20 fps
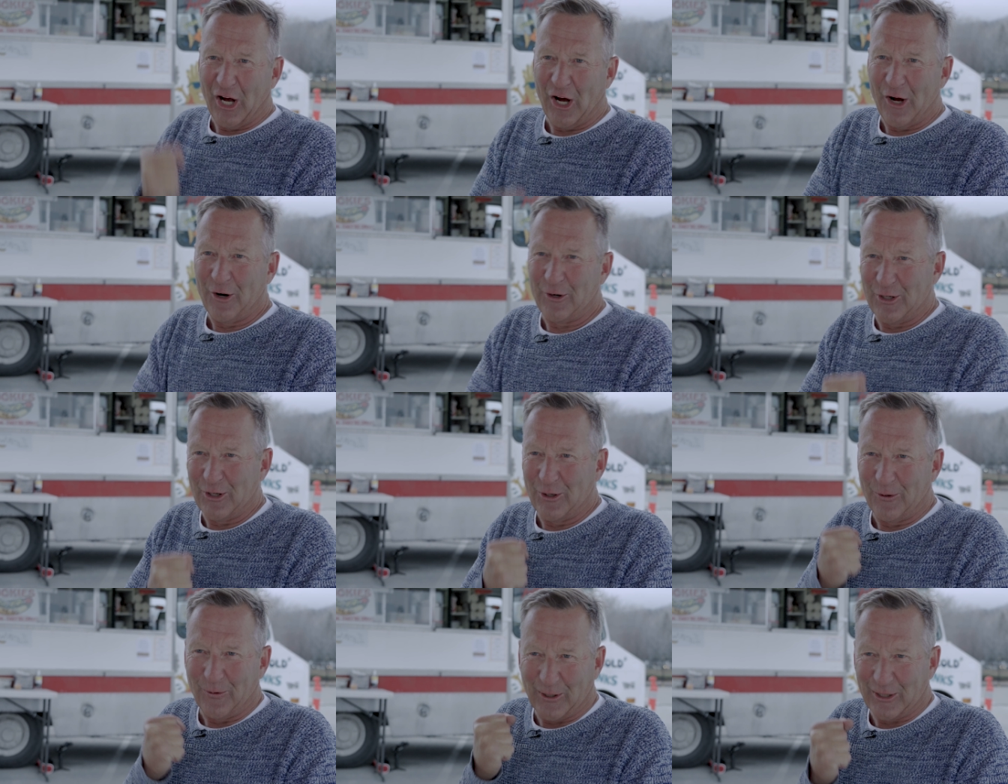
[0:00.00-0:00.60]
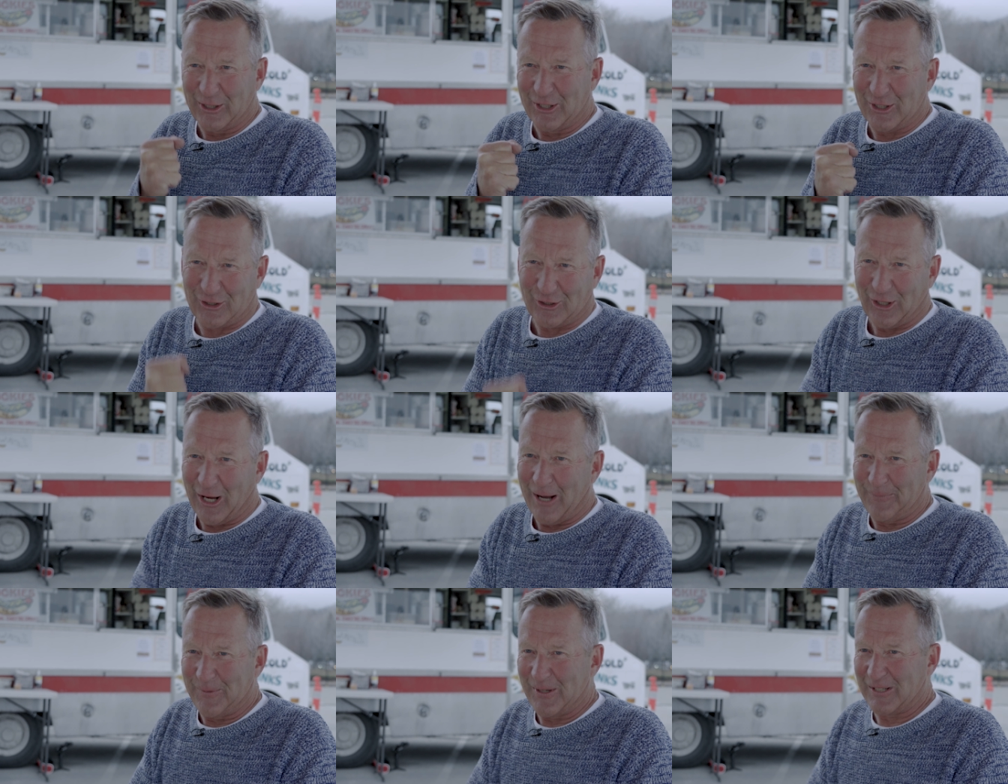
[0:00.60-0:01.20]
out, we're gonna
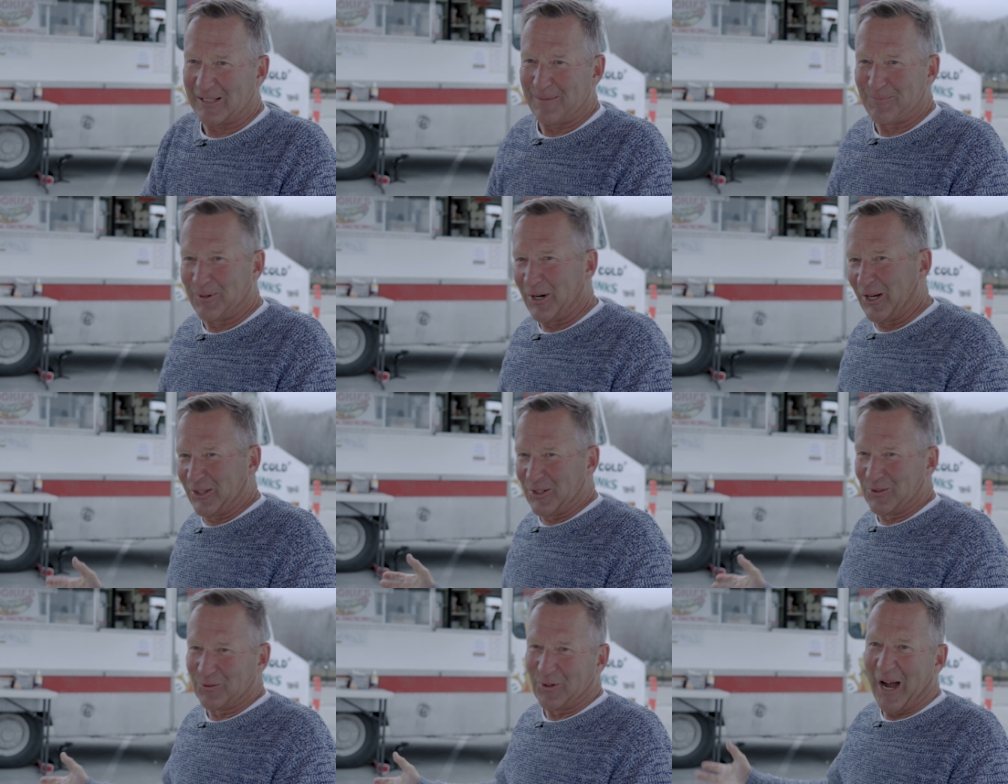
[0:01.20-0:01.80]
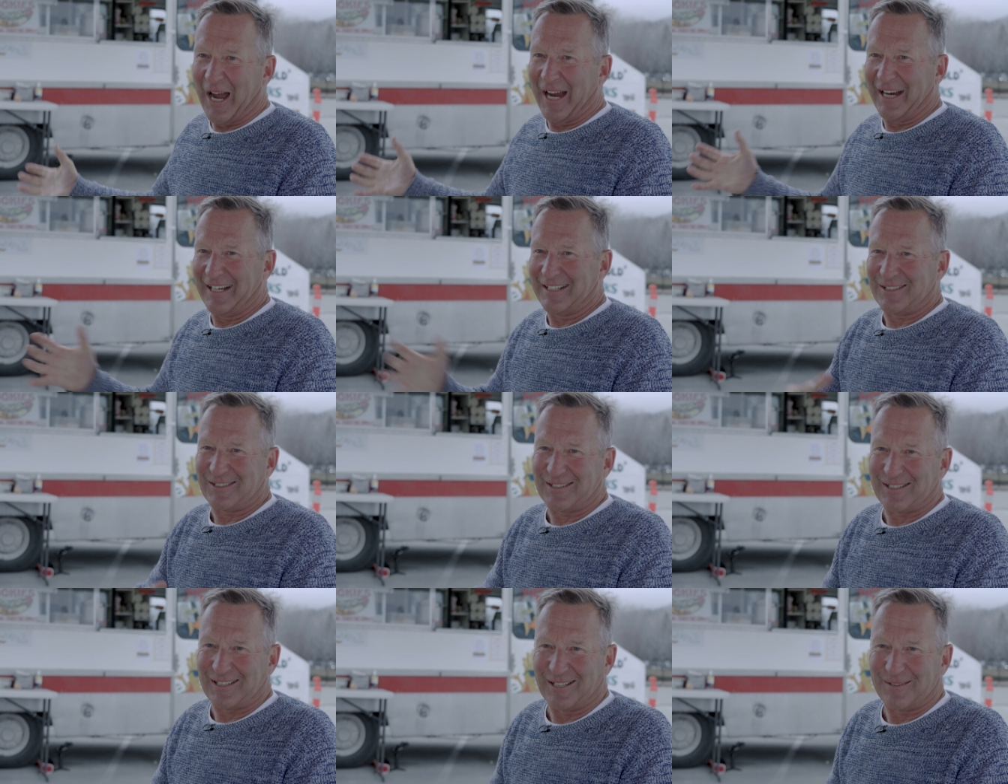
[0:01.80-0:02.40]
stop this. They brought the riot,
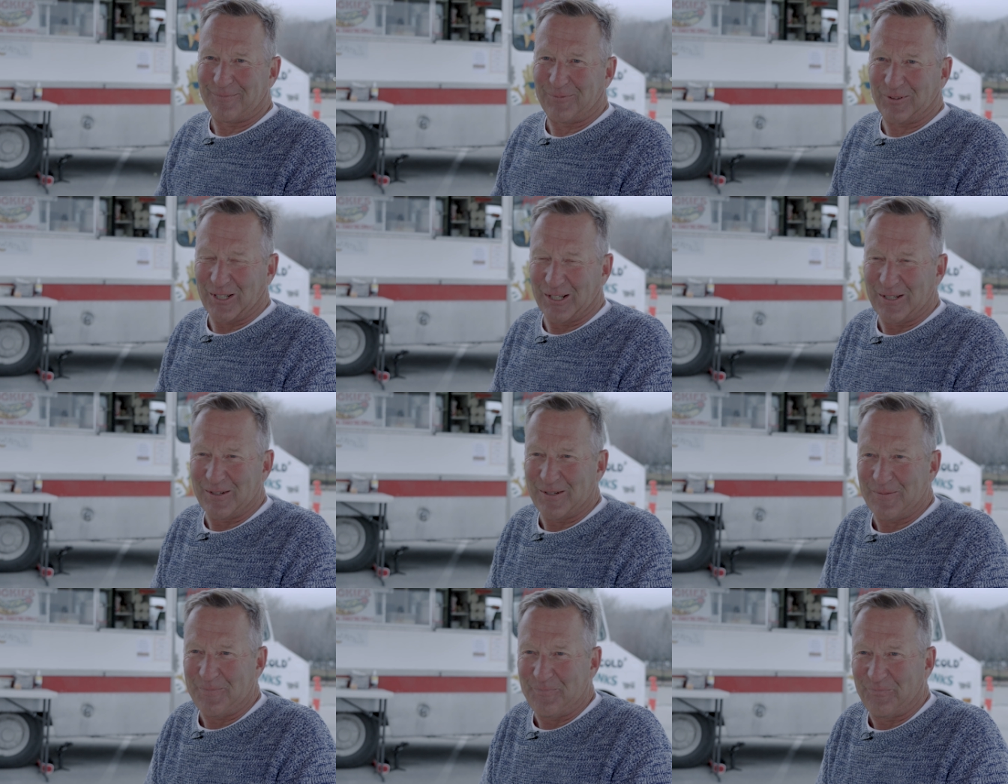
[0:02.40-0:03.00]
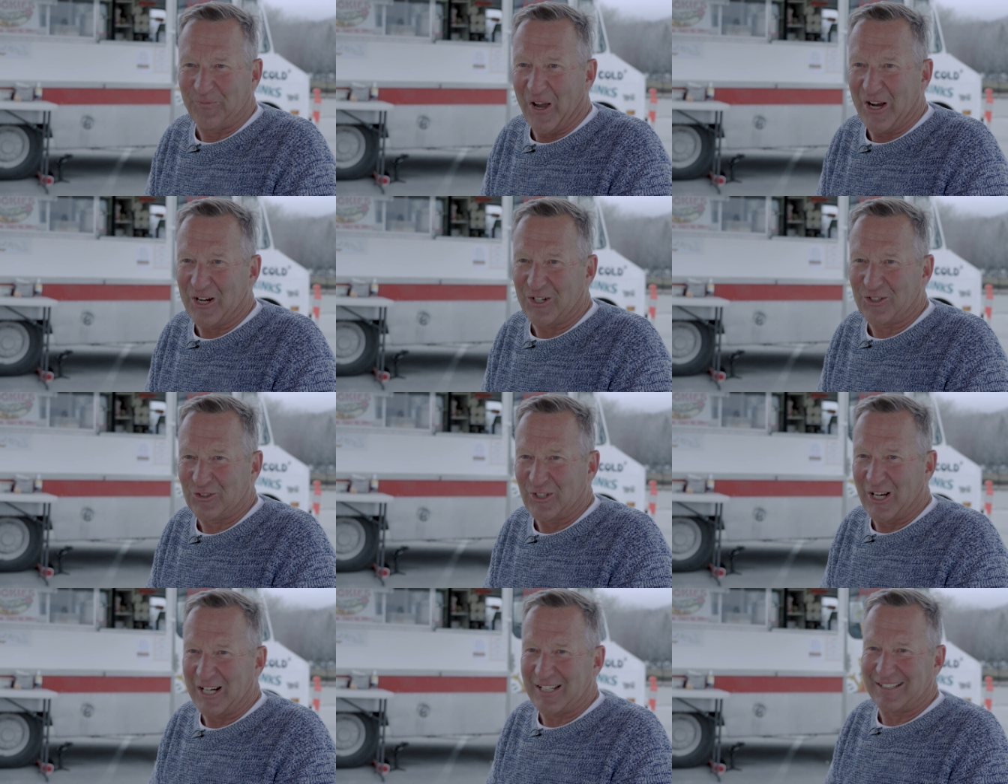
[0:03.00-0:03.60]
the fire
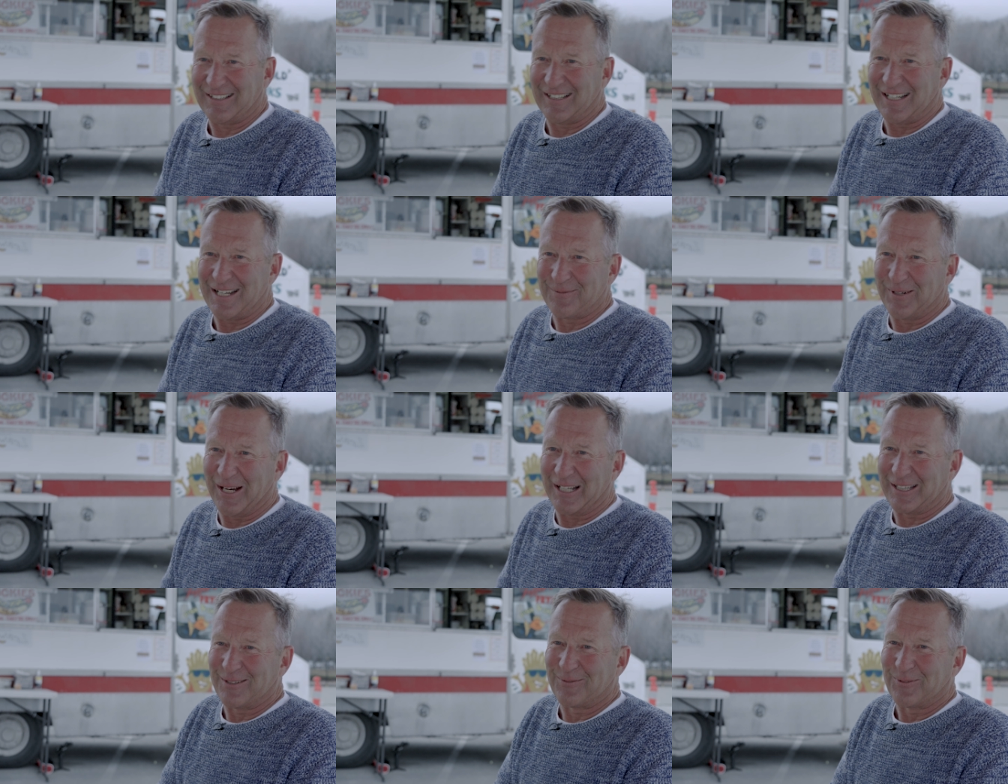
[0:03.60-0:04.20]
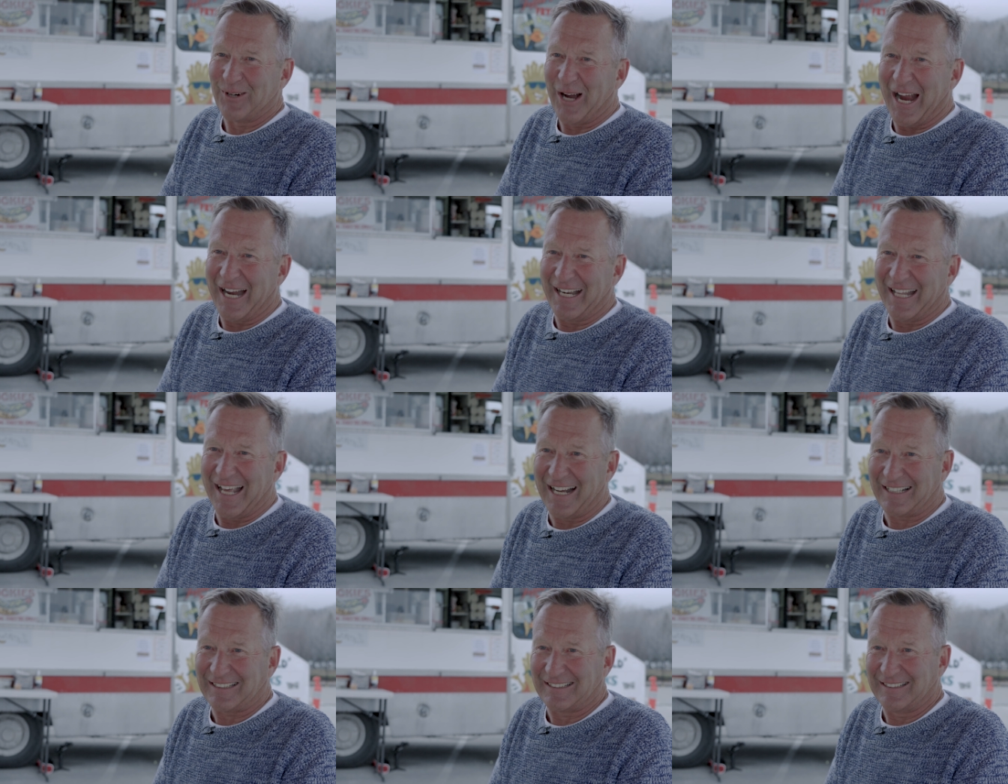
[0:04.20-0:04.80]
trucks, and they read the riot
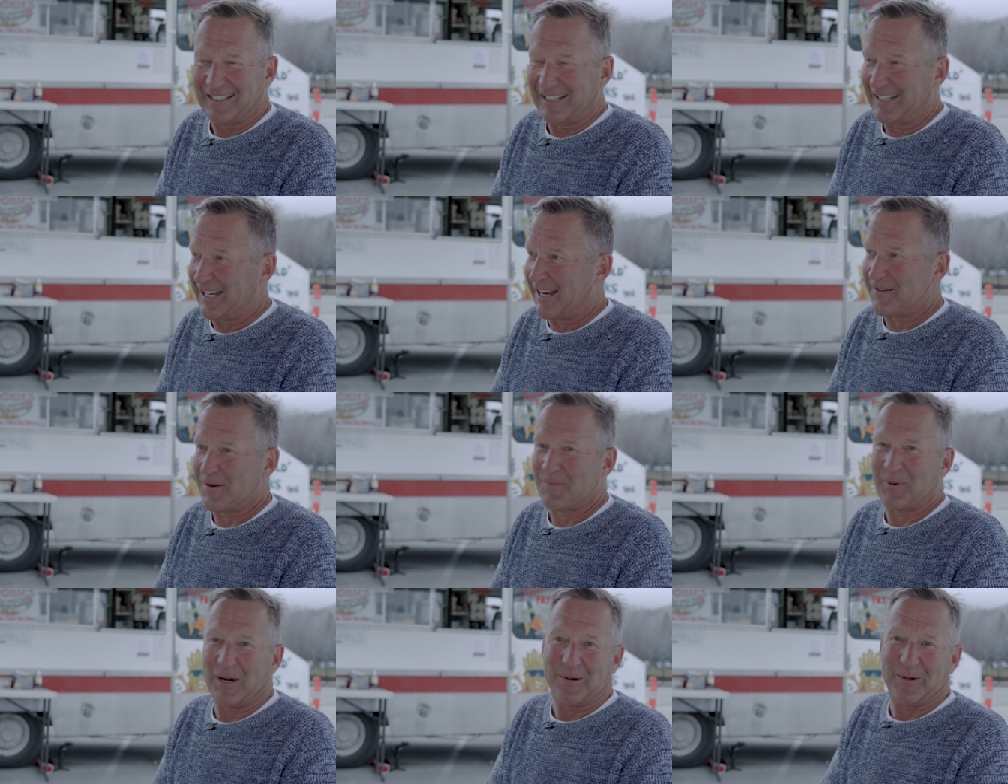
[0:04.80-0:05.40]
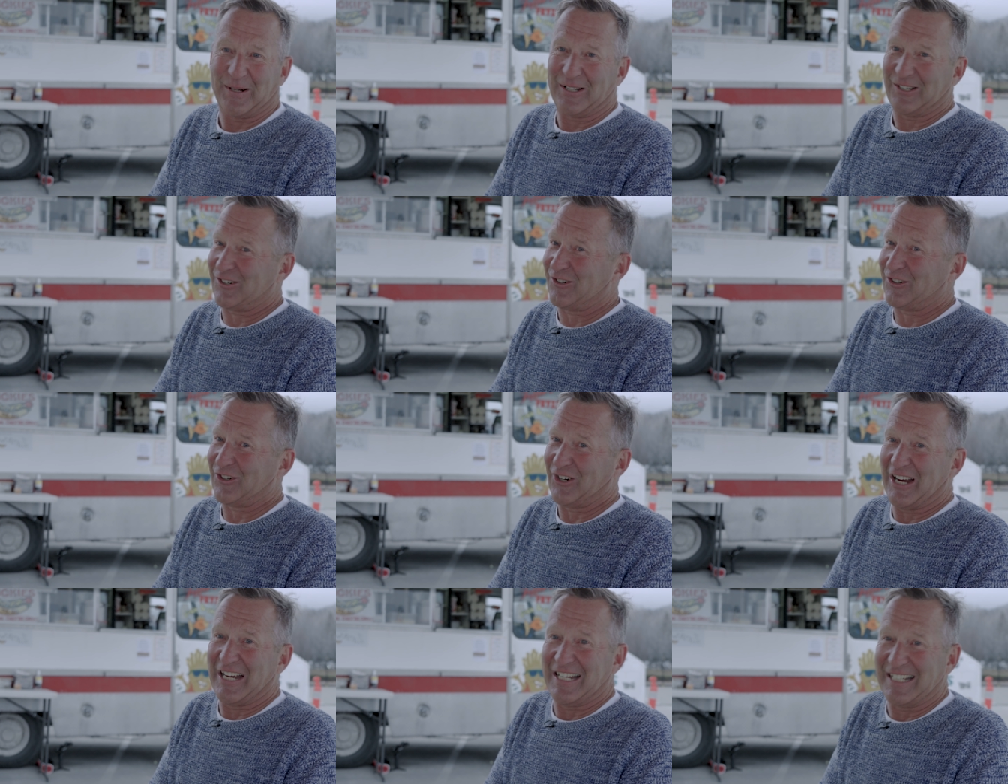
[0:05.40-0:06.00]
act, and then everybody went
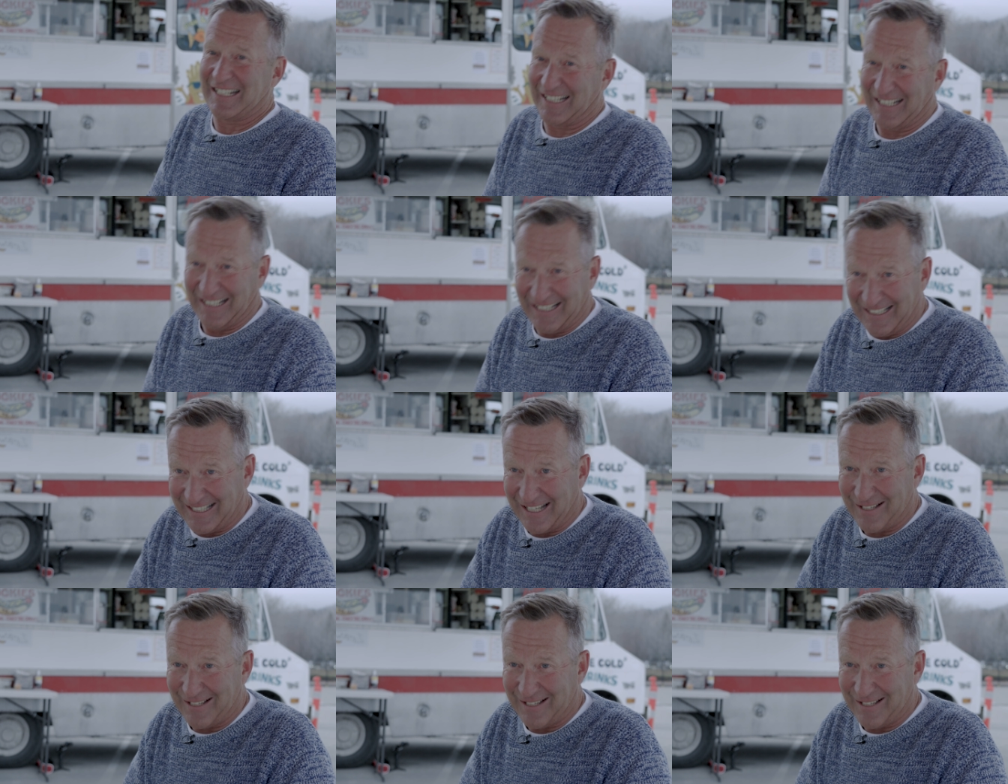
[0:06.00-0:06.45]
crazy.